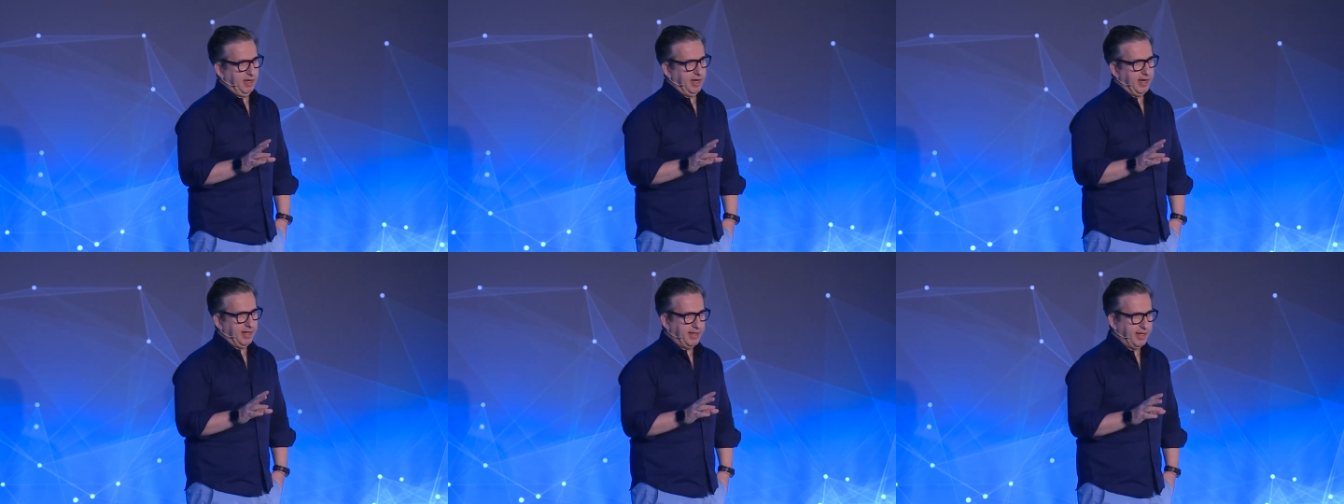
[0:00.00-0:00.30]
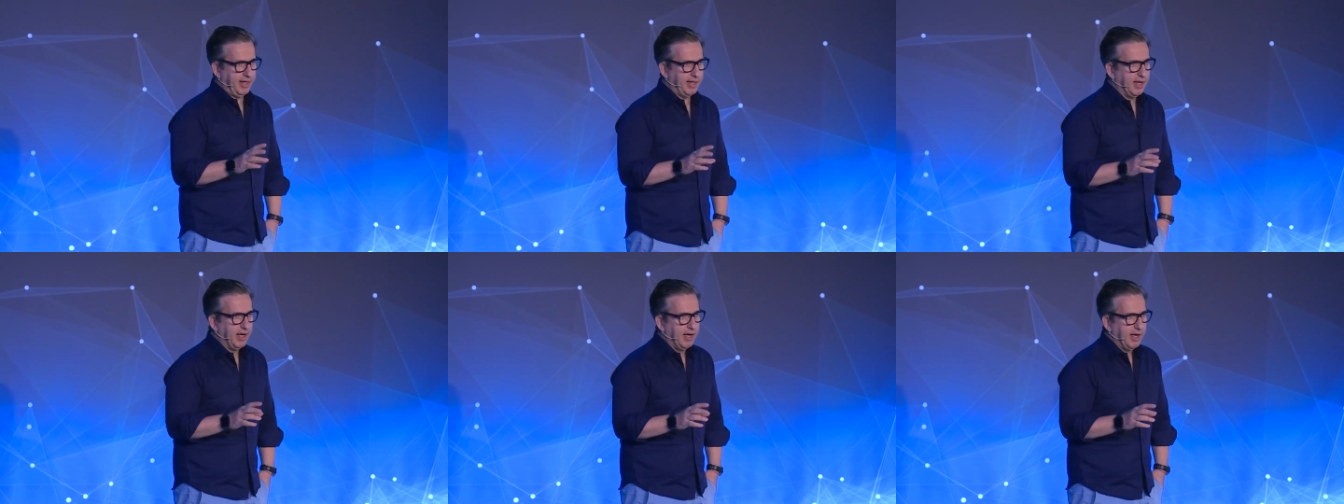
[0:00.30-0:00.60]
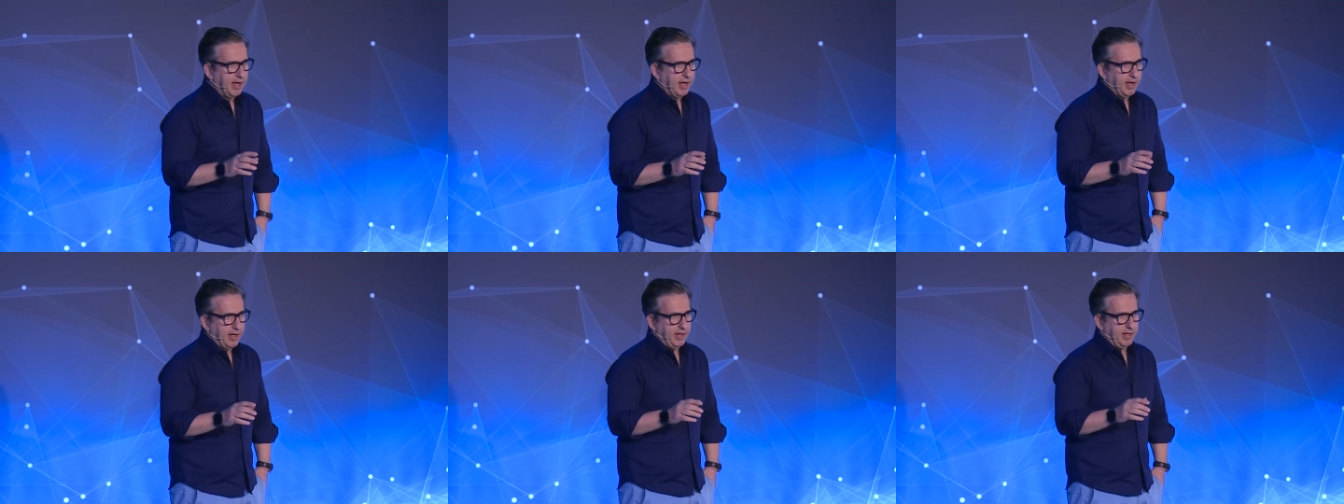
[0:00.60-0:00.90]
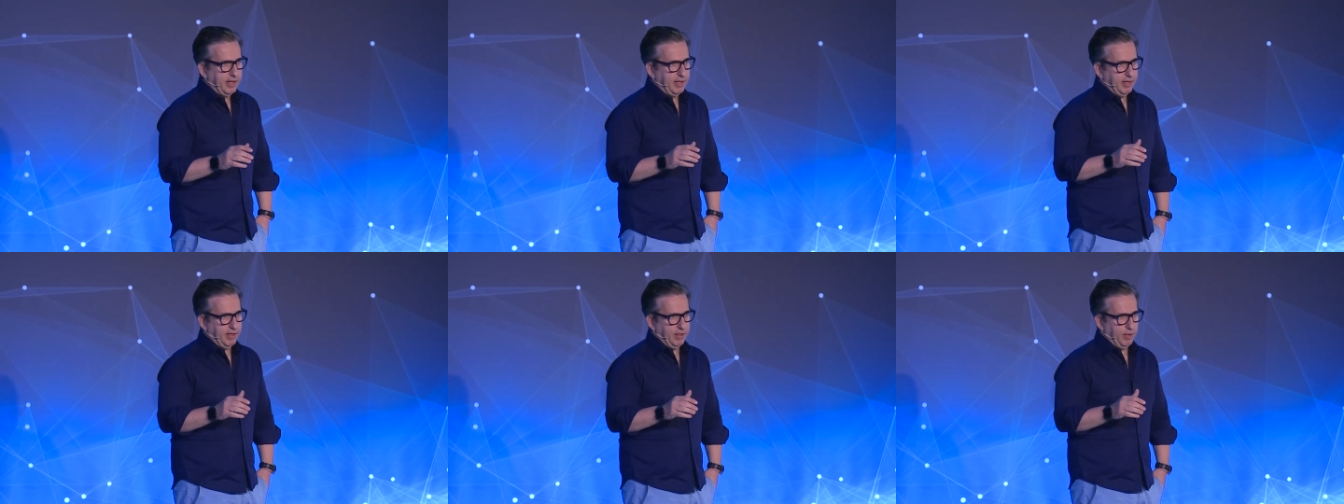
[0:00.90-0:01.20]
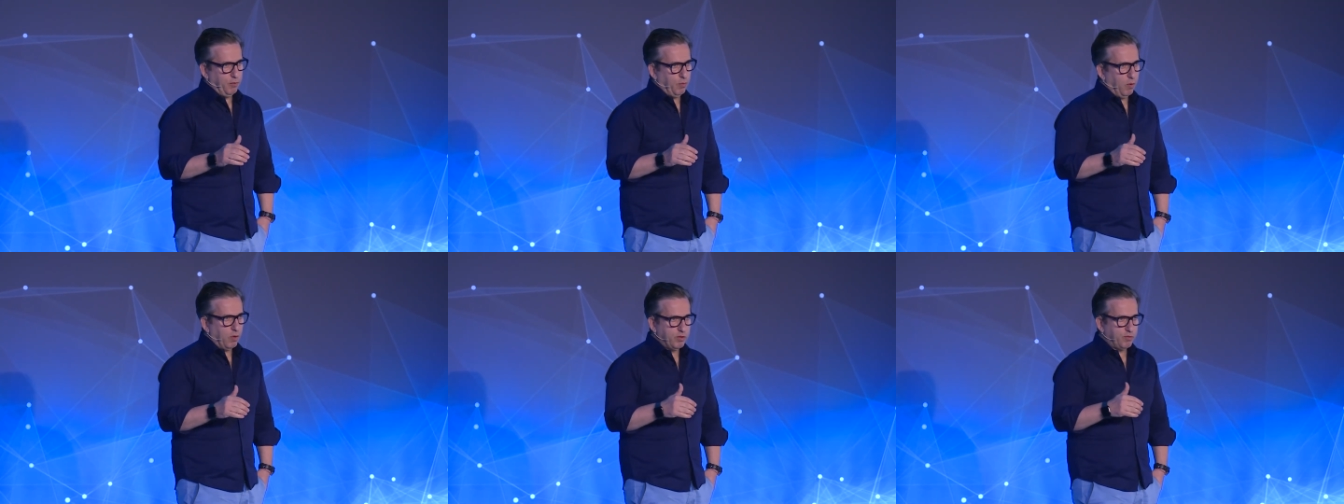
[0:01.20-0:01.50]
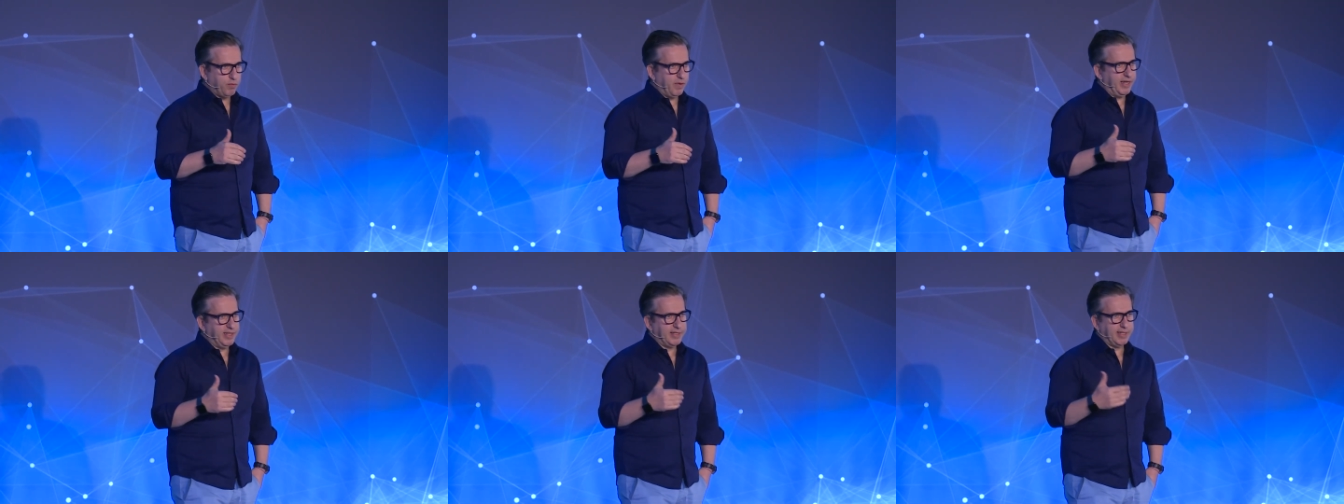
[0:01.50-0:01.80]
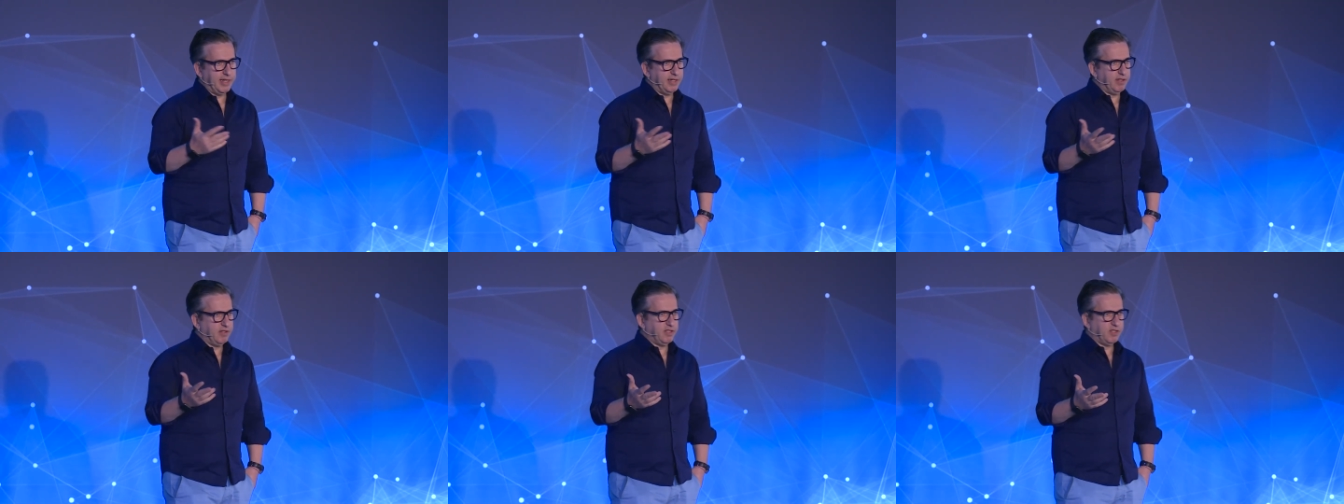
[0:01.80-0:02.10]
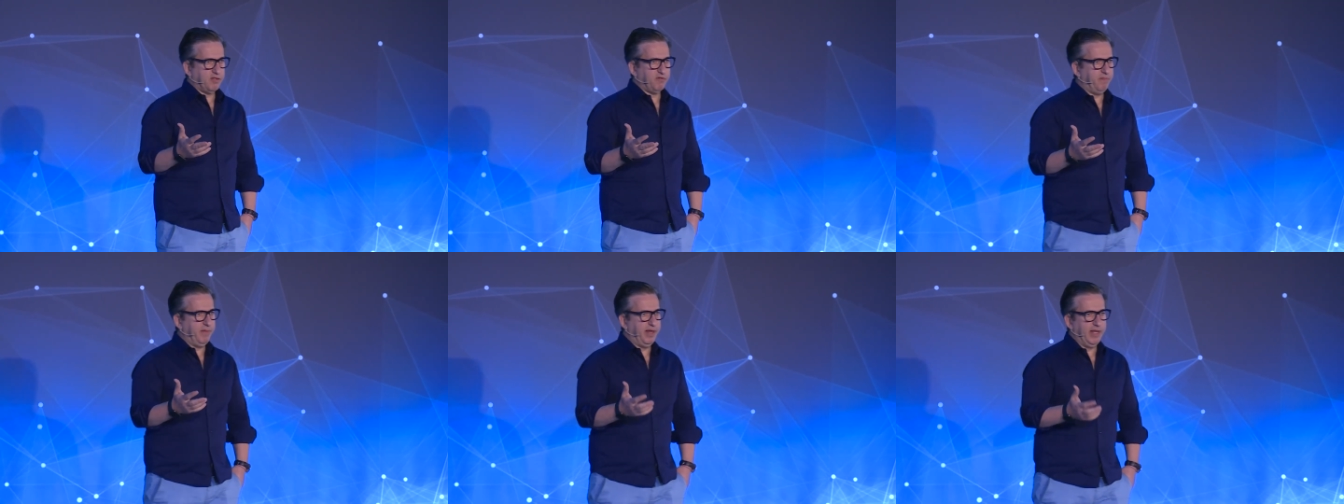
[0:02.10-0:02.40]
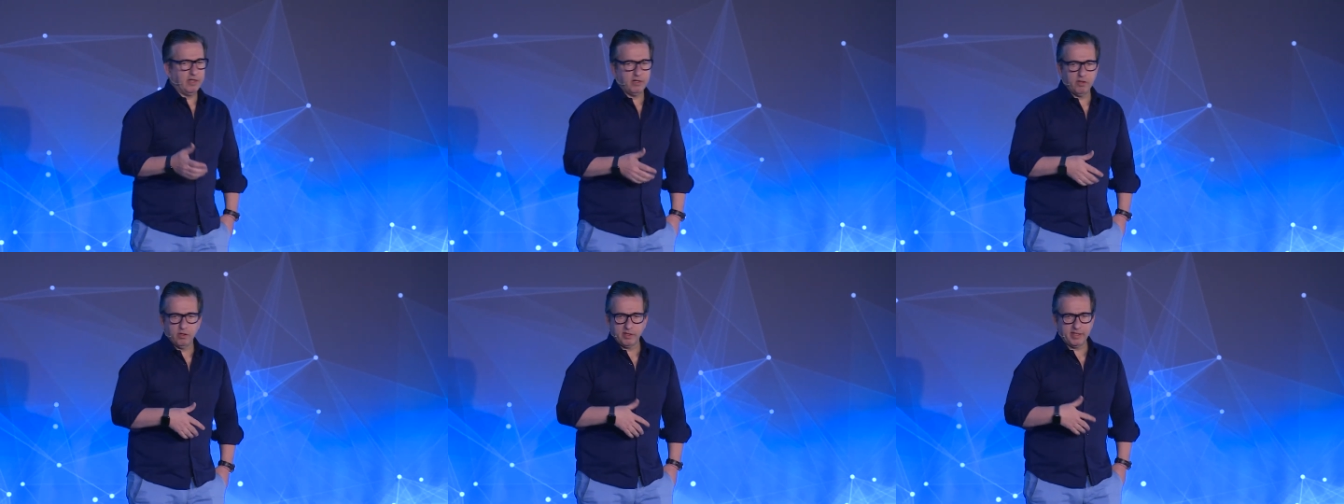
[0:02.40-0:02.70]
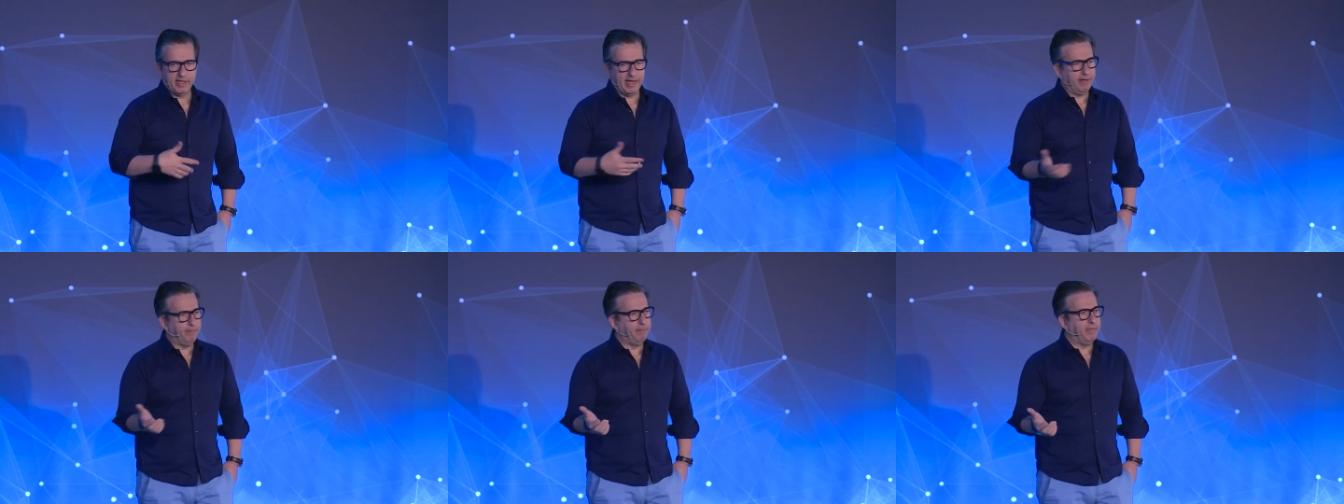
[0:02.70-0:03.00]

I think you won't raise hundreds of million or $10